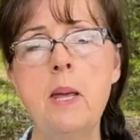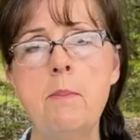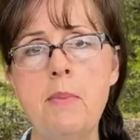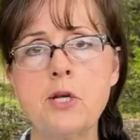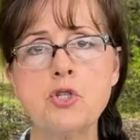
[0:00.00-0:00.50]

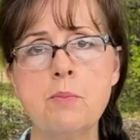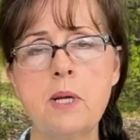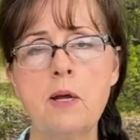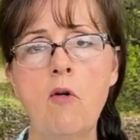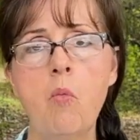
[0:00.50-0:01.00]

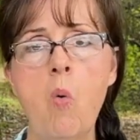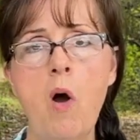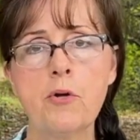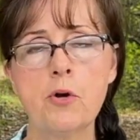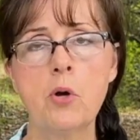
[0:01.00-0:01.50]
measurement of
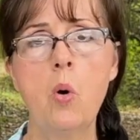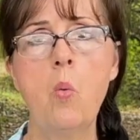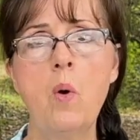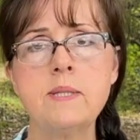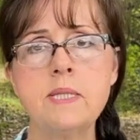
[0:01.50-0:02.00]
water
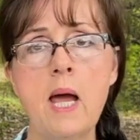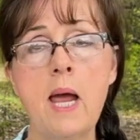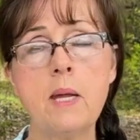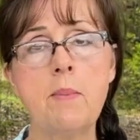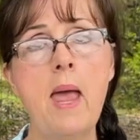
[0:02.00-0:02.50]
1
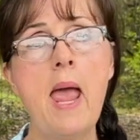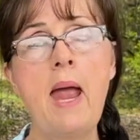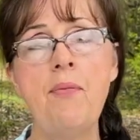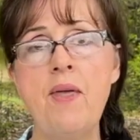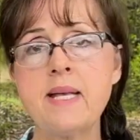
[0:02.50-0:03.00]
time,
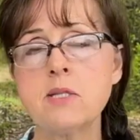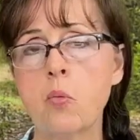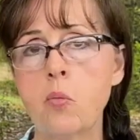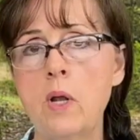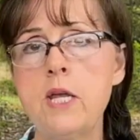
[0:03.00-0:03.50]
and that's a
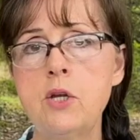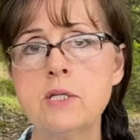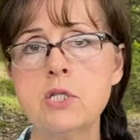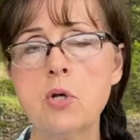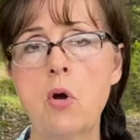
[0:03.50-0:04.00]
really good
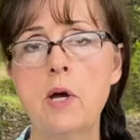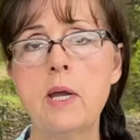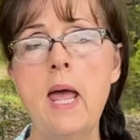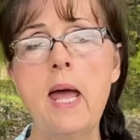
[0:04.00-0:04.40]
start.